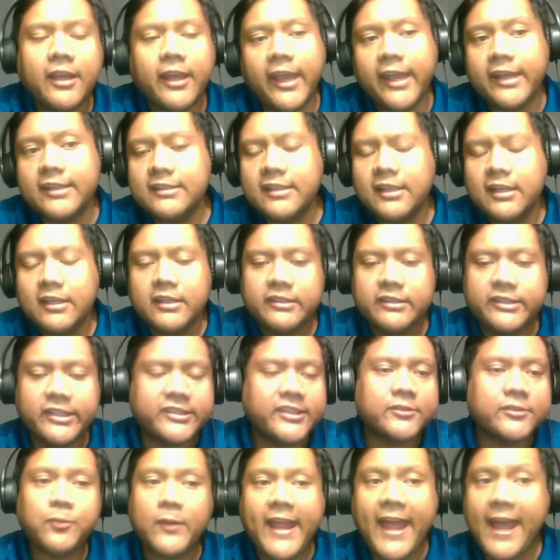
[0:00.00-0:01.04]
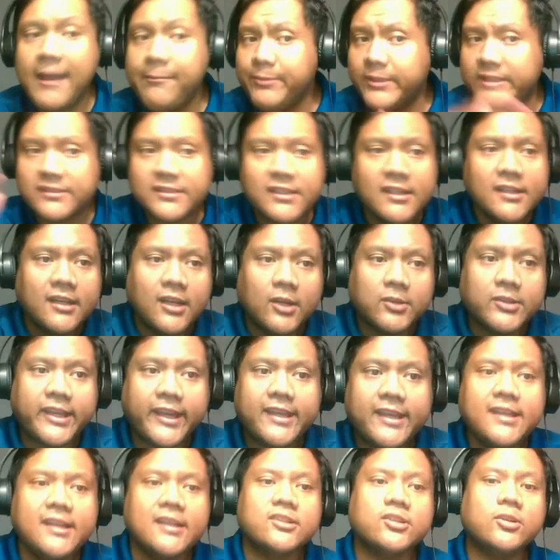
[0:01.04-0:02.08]
And this is what happens,
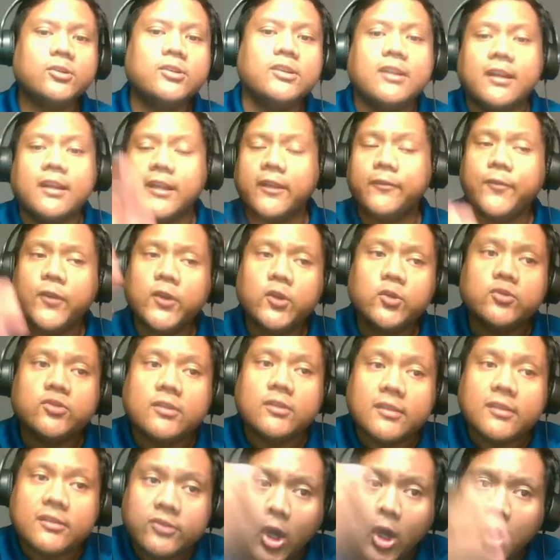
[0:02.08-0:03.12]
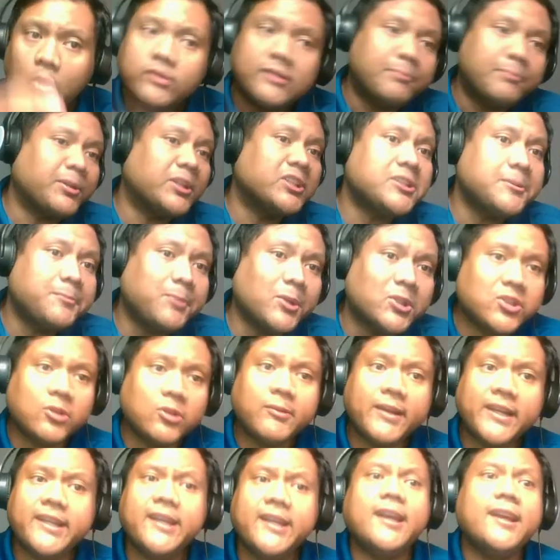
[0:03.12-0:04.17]
okay? So if you know the principles
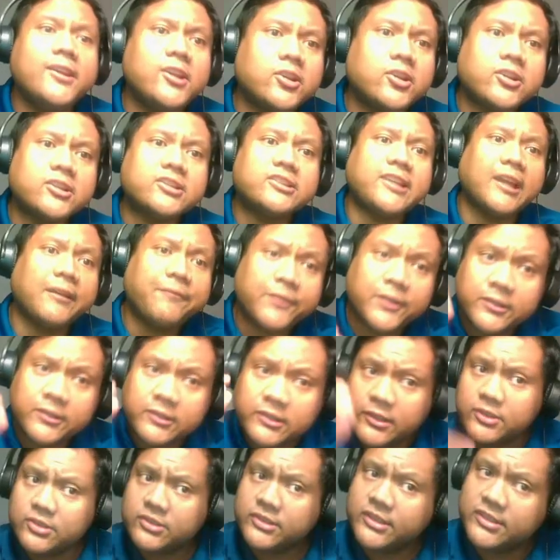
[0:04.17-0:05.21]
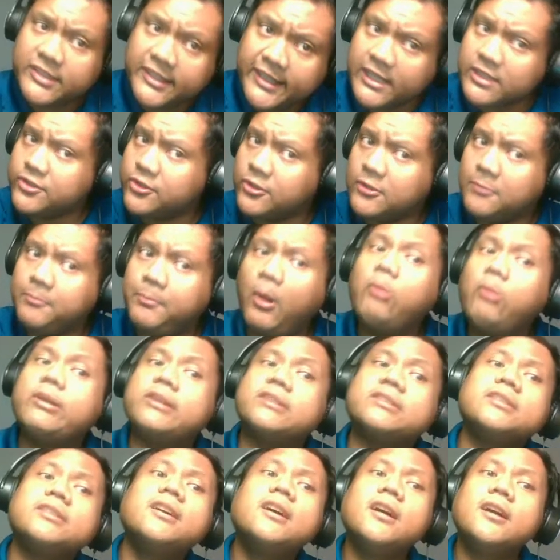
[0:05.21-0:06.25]
already, you could definitely use this against your
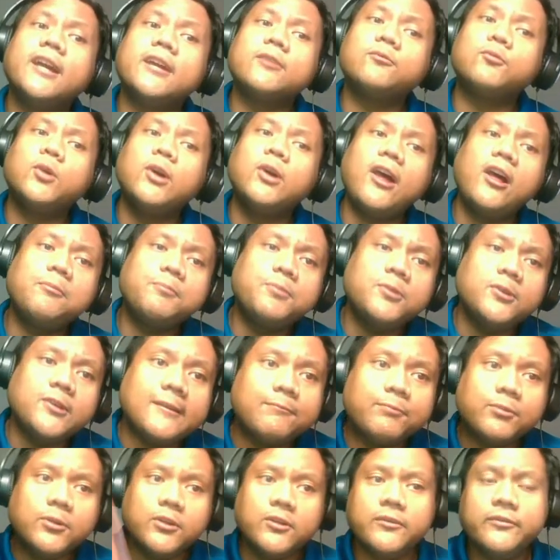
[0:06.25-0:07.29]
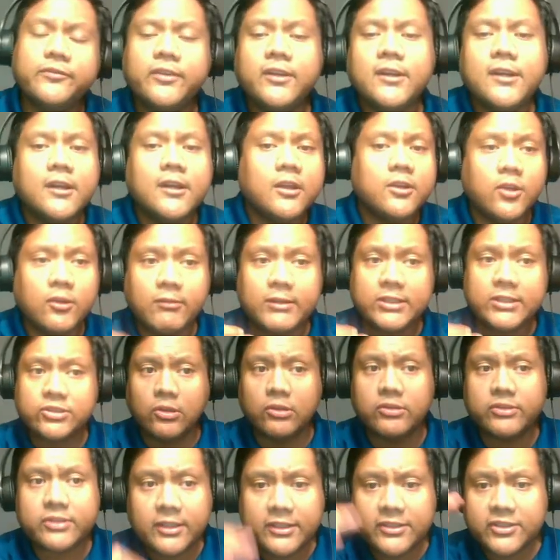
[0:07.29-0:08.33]
opponents. It will help you improve your
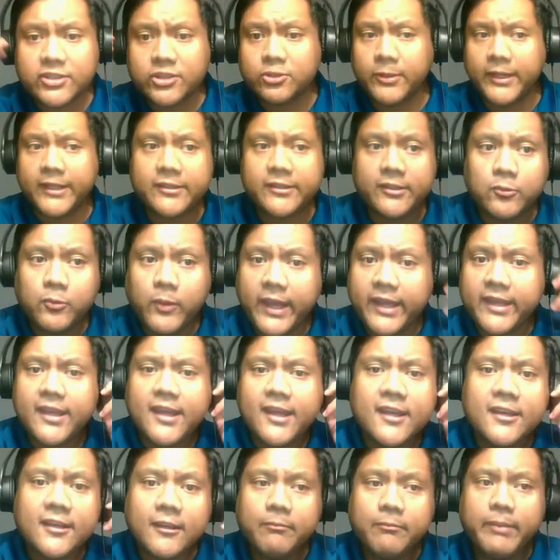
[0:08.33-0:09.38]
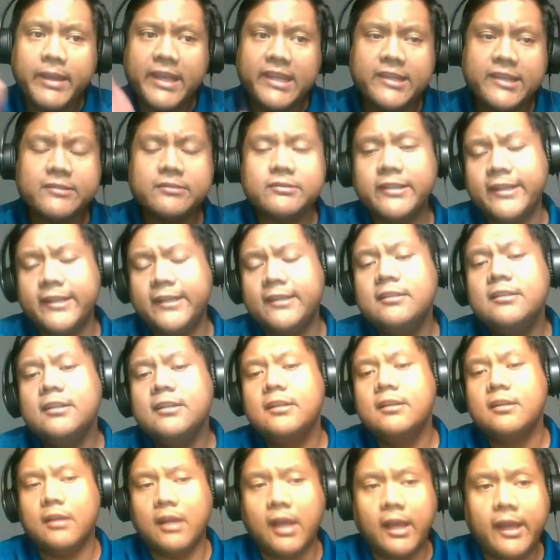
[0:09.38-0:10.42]
results straight away, immediately.
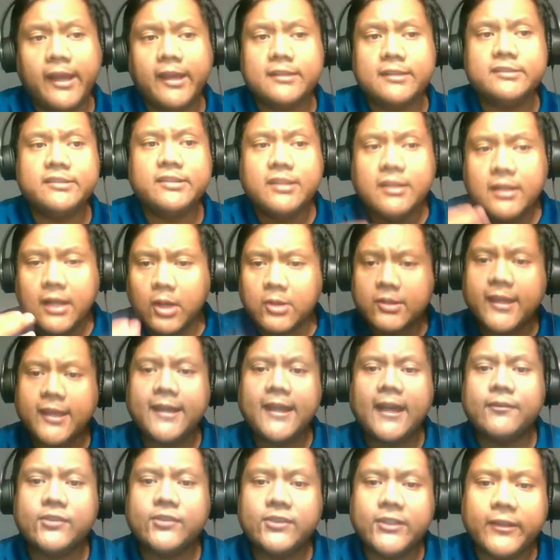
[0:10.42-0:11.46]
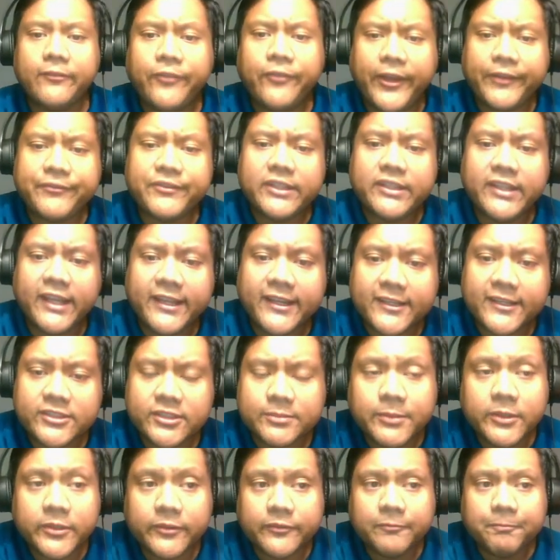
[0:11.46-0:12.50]
And, okay, after e5, the knight has to
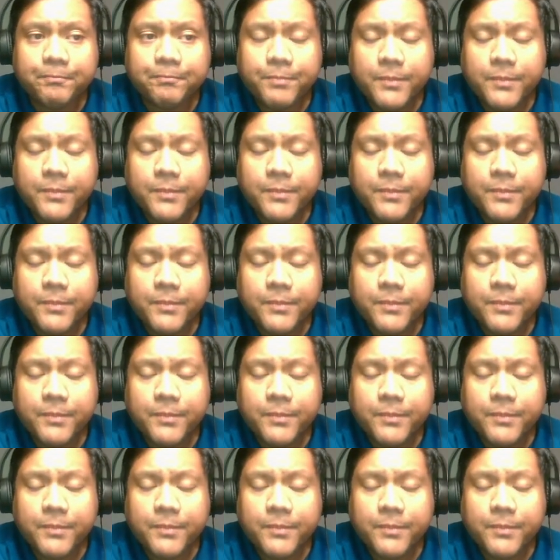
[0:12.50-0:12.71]
move.